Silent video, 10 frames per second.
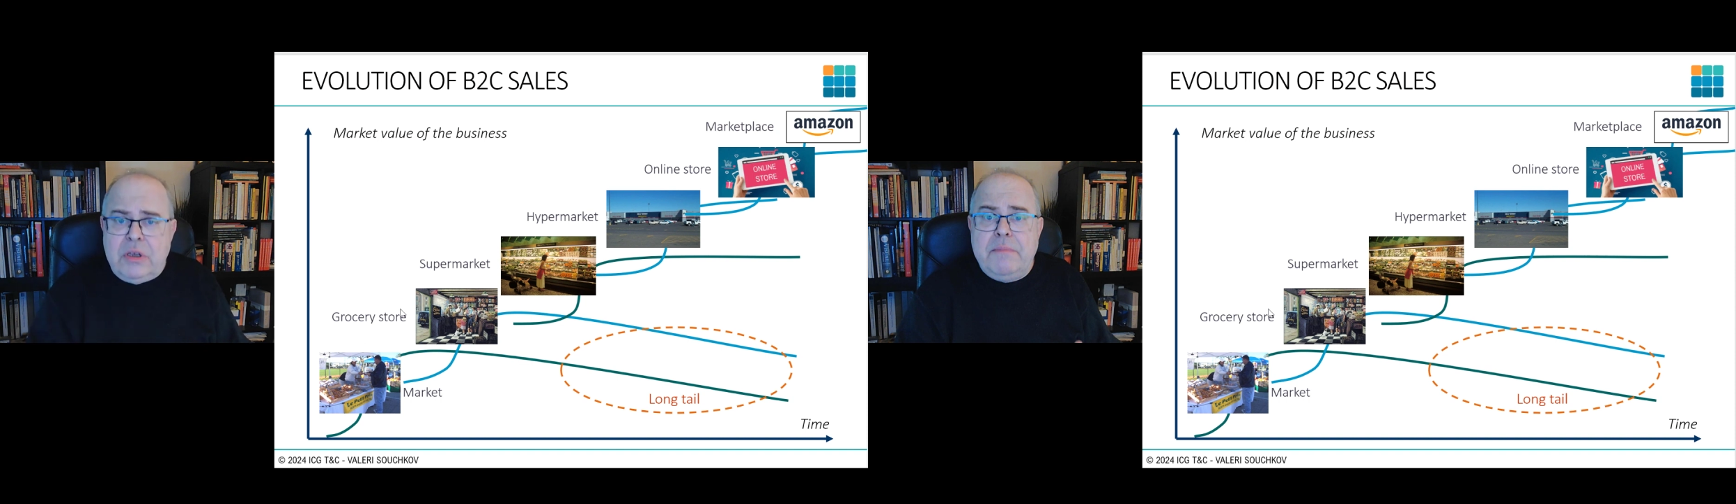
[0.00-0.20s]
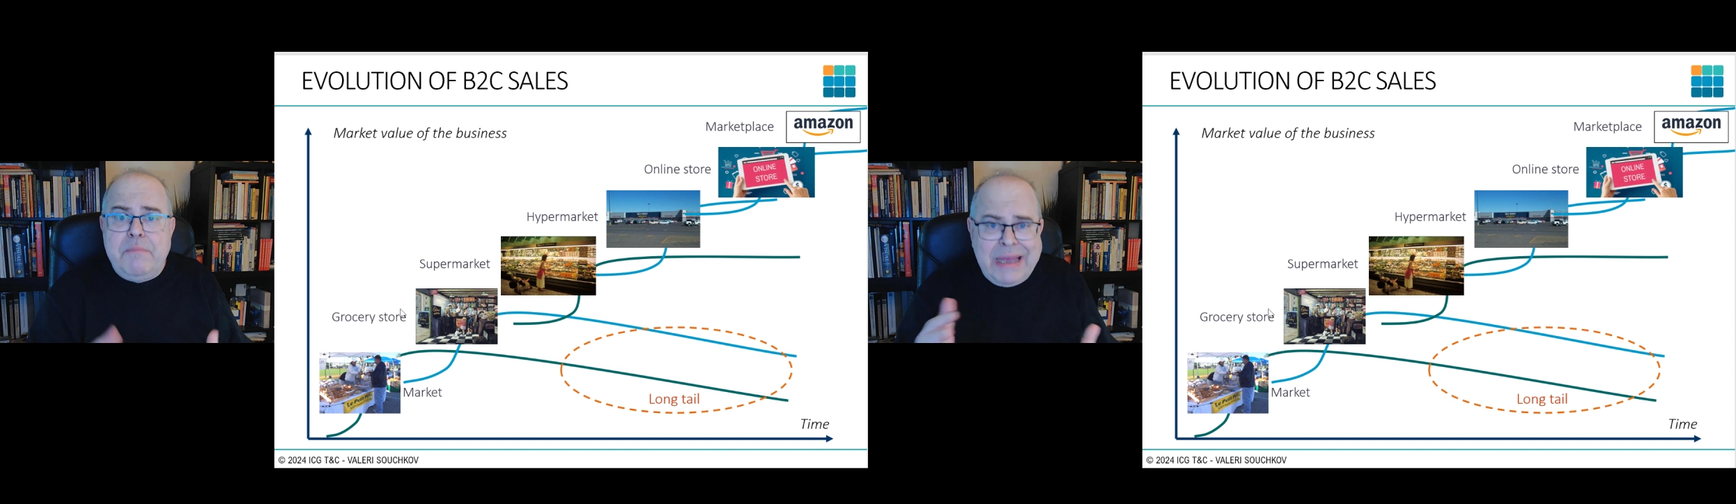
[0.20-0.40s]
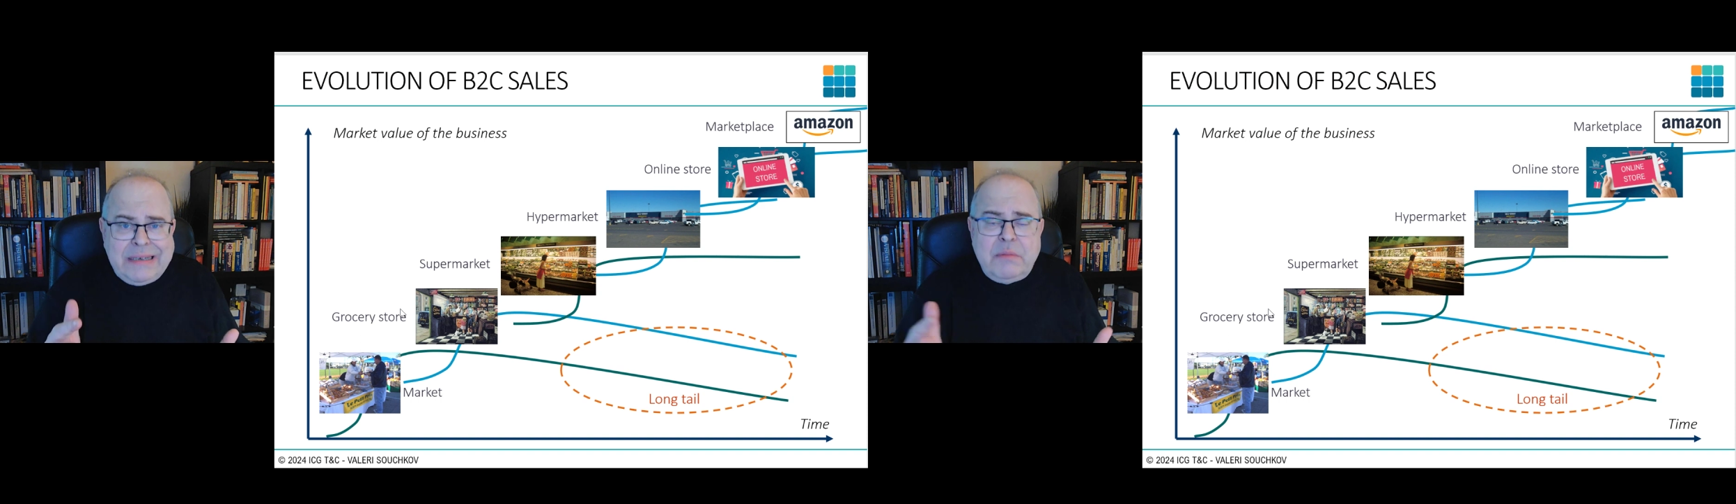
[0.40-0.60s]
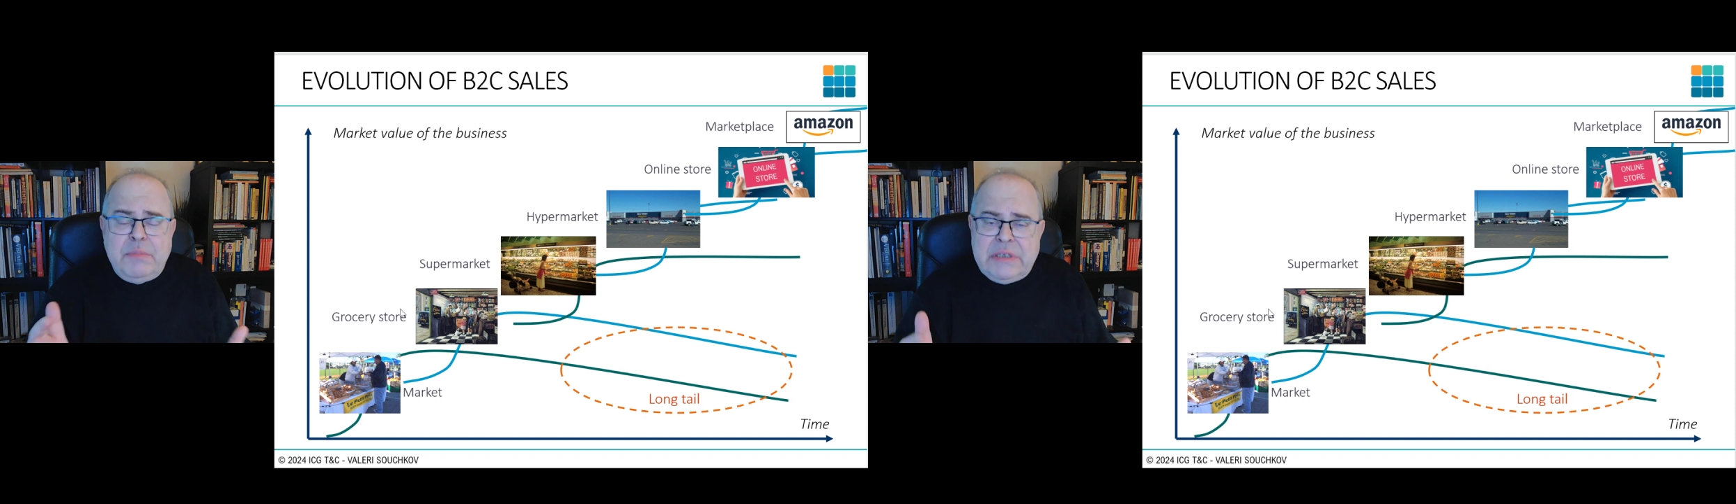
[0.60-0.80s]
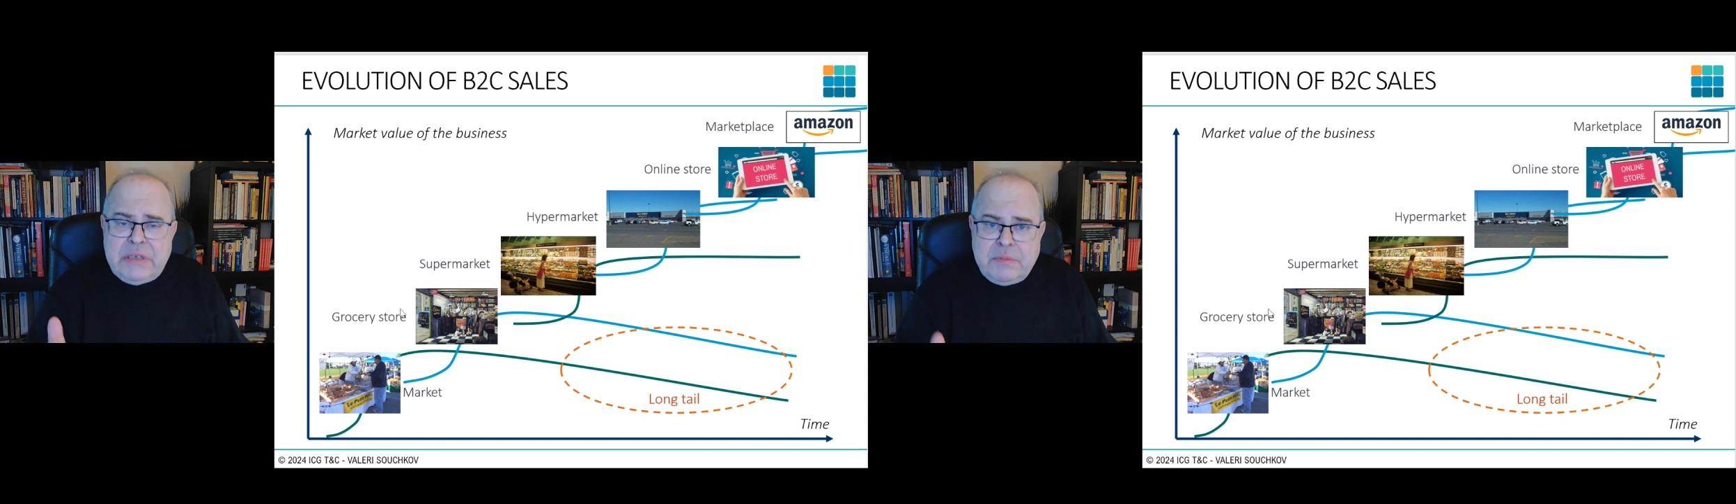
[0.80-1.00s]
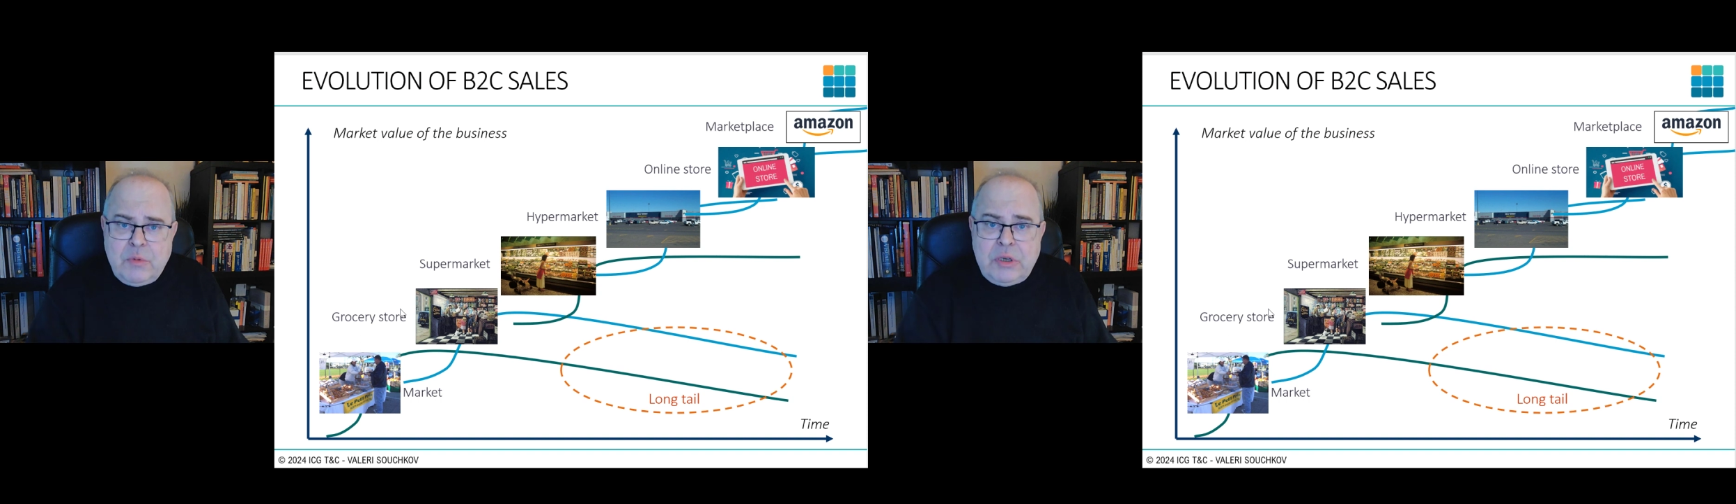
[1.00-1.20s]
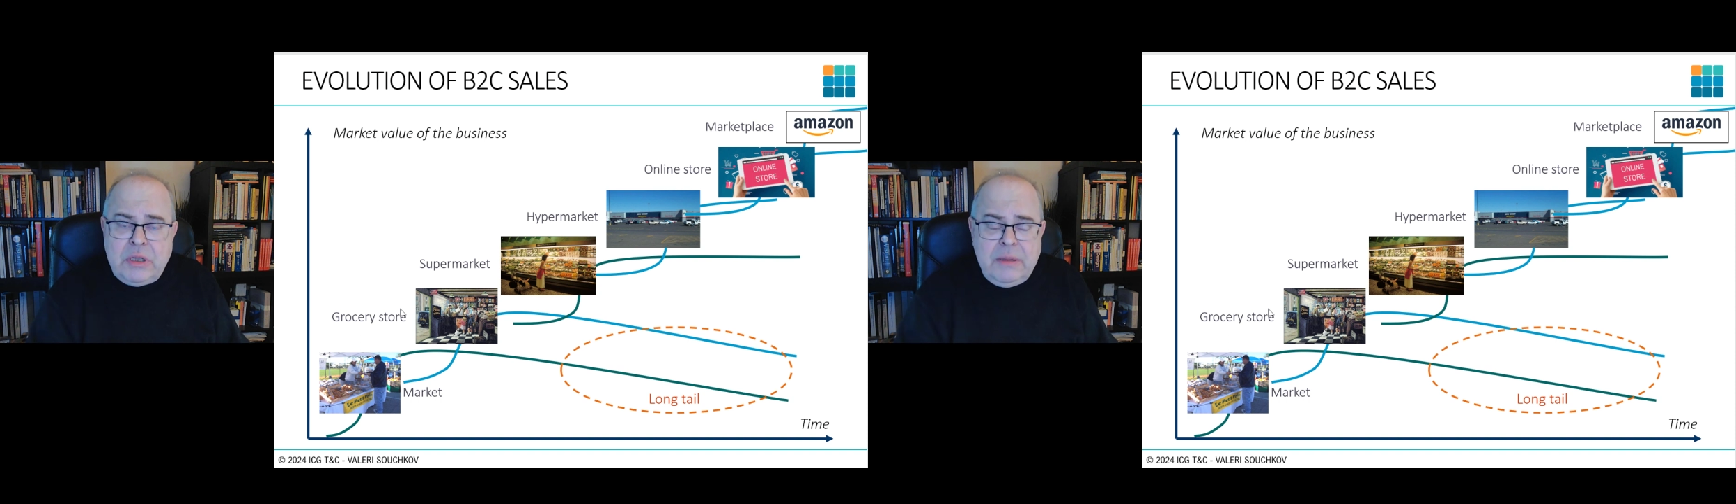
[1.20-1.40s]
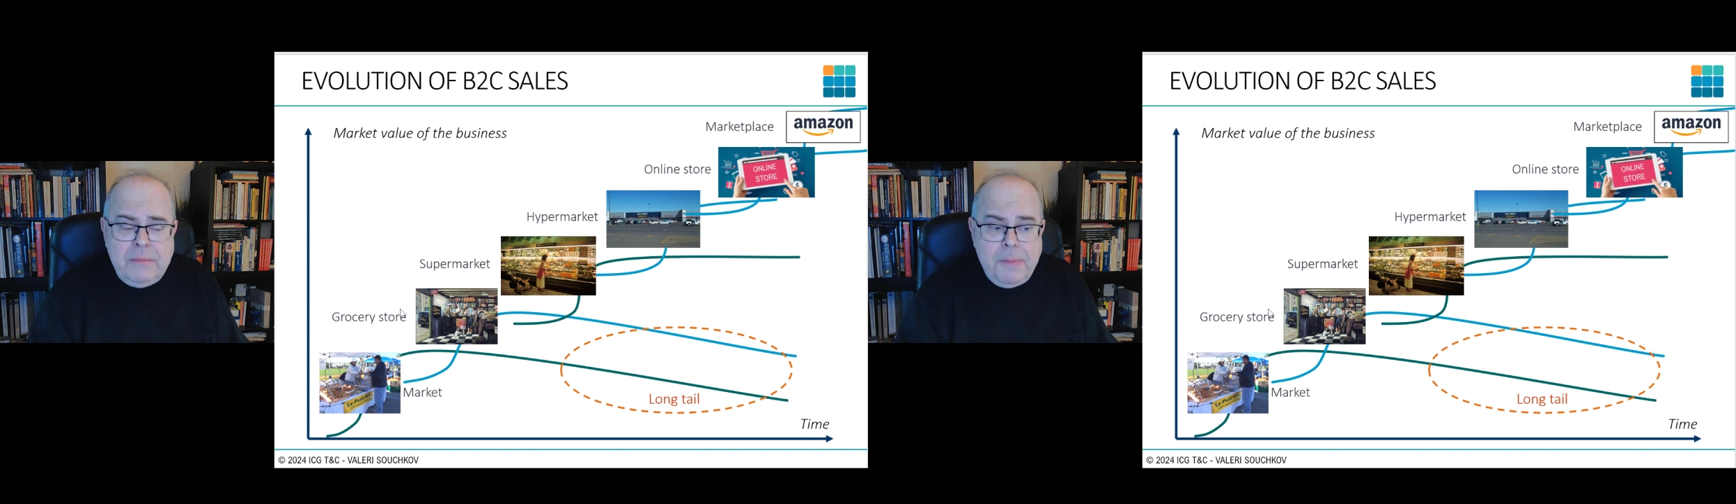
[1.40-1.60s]
on a better business
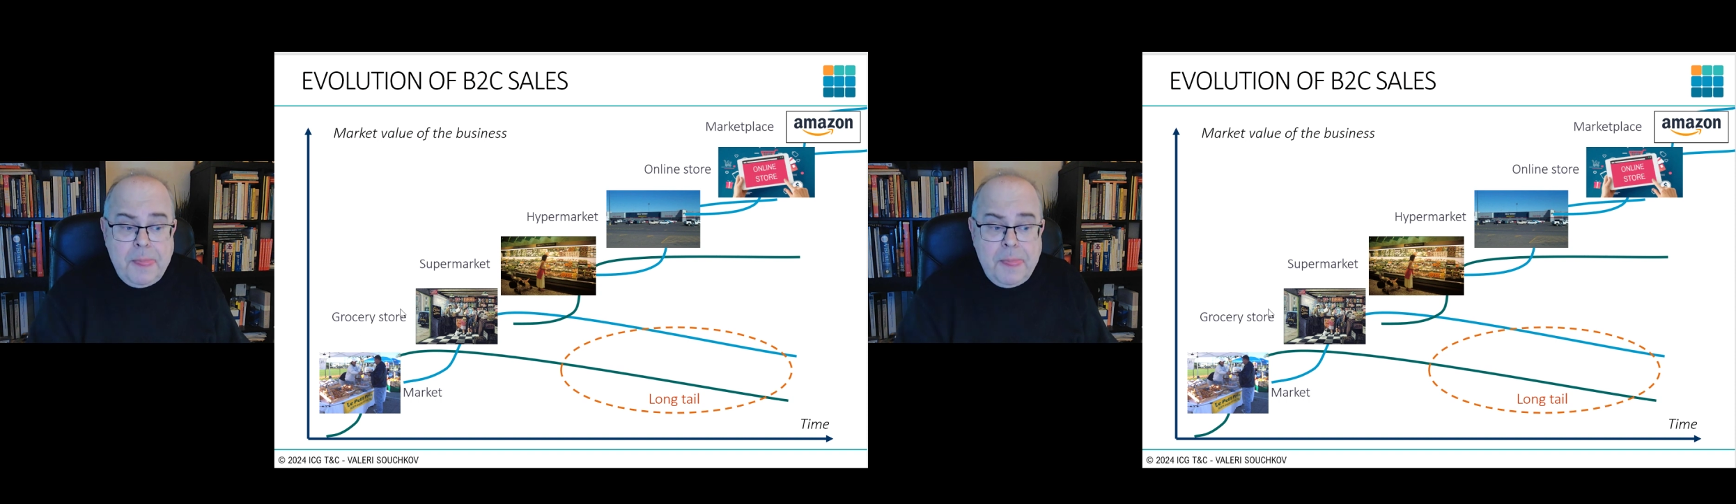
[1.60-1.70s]
model,